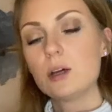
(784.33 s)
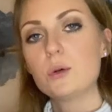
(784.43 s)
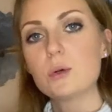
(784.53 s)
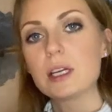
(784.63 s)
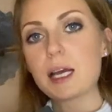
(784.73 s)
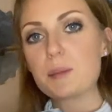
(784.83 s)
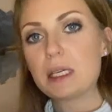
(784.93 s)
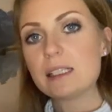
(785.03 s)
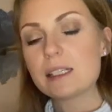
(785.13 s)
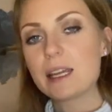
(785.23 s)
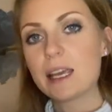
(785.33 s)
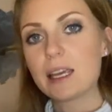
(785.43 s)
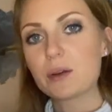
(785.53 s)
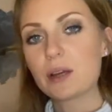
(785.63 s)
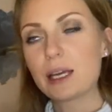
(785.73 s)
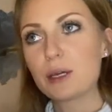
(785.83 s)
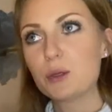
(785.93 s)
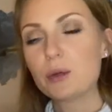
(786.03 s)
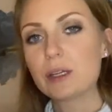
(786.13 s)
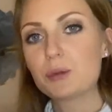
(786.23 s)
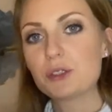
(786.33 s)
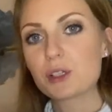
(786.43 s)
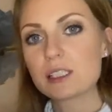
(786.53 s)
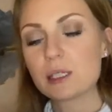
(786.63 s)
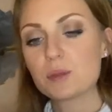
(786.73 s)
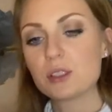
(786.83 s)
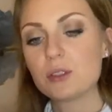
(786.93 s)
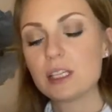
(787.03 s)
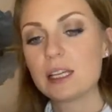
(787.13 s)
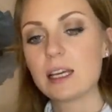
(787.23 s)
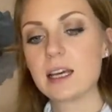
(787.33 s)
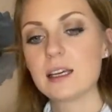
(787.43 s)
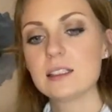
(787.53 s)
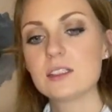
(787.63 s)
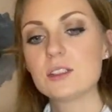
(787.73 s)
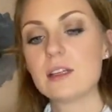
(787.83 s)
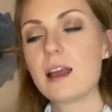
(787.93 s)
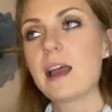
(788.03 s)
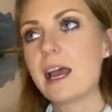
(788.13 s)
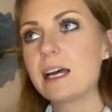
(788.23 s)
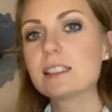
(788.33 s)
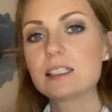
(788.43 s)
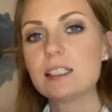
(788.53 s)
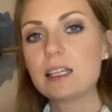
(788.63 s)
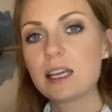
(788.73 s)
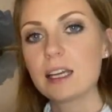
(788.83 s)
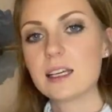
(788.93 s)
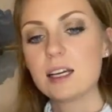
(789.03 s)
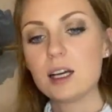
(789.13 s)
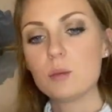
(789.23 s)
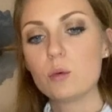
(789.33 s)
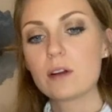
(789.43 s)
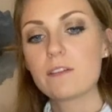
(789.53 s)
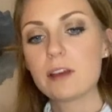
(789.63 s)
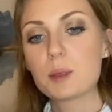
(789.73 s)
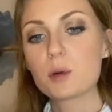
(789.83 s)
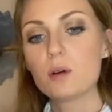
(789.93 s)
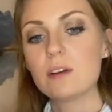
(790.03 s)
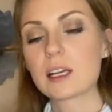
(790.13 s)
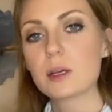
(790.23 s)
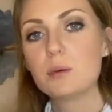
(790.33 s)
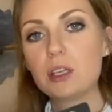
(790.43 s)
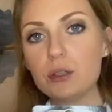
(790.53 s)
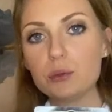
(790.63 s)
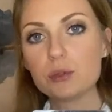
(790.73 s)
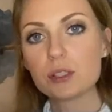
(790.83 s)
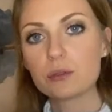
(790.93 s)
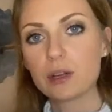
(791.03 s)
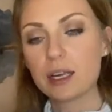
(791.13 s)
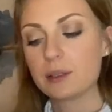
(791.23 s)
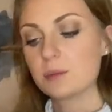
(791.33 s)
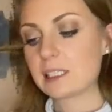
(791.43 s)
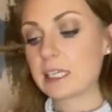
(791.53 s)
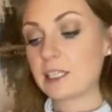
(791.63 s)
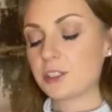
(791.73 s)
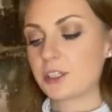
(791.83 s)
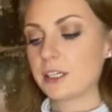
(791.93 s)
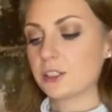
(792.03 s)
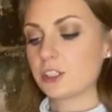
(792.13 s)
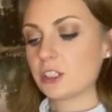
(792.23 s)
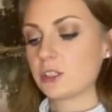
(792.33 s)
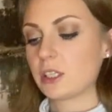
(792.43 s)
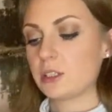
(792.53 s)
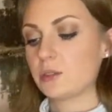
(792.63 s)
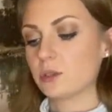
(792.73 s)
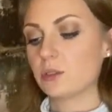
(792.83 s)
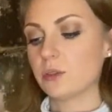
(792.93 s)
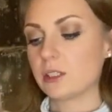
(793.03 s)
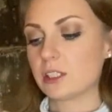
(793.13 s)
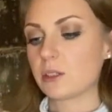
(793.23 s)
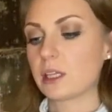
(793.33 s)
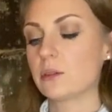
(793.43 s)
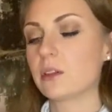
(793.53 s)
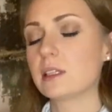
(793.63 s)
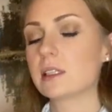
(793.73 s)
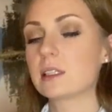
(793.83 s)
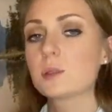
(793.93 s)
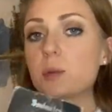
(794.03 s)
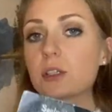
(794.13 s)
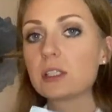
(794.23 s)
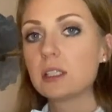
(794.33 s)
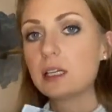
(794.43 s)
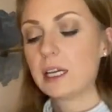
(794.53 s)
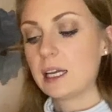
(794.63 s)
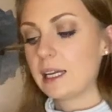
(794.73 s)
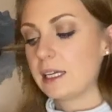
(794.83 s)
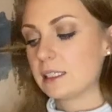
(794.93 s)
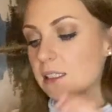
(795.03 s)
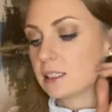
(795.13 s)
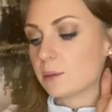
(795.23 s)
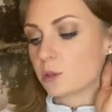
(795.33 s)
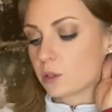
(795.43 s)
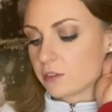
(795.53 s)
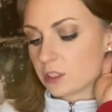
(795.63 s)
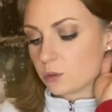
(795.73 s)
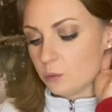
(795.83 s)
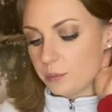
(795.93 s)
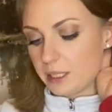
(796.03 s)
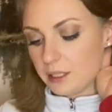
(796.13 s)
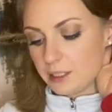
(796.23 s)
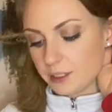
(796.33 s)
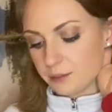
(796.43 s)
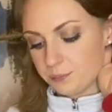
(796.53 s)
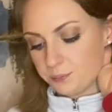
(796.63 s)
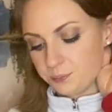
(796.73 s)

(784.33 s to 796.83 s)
who can I be today? Okay, who can we dress up today at, as today? Um, what fake profile can we use, right? To get in your energy so that you don't notice, so that you think that this person is some sort of a soulmate here.